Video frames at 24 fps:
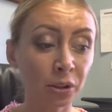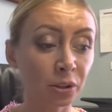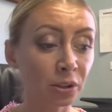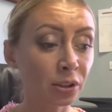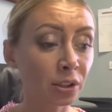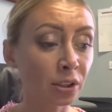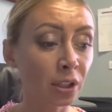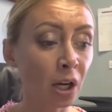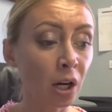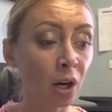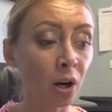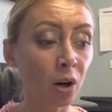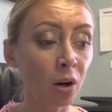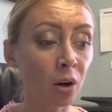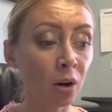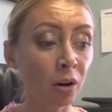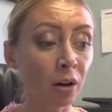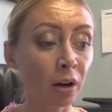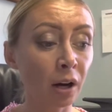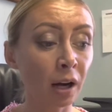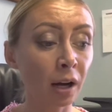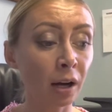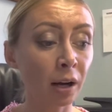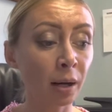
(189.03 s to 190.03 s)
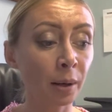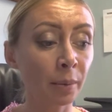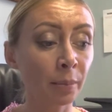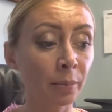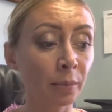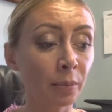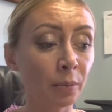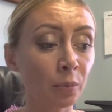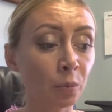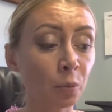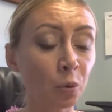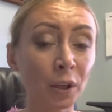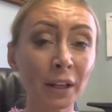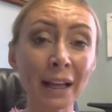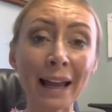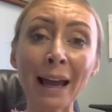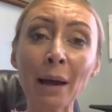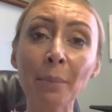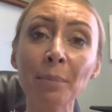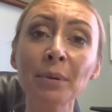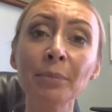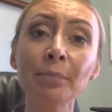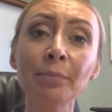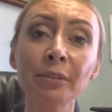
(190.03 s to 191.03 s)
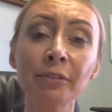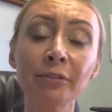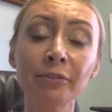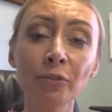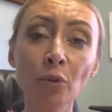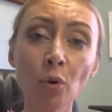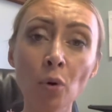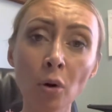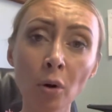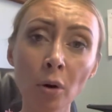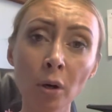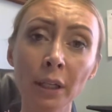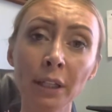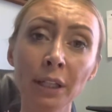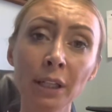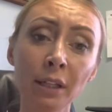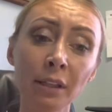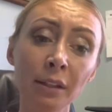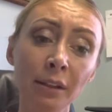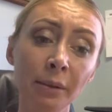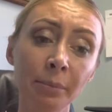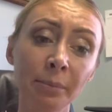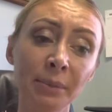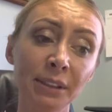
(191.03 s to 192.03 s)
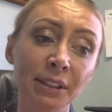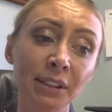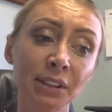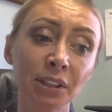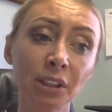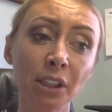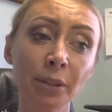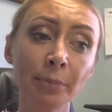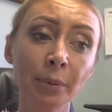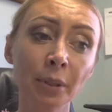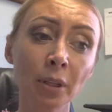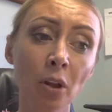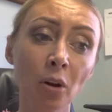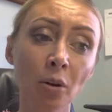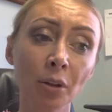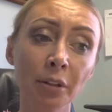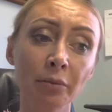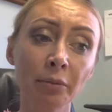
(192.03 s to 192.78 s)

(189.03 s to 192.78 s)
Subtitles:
so what happened before in the Mississippi law,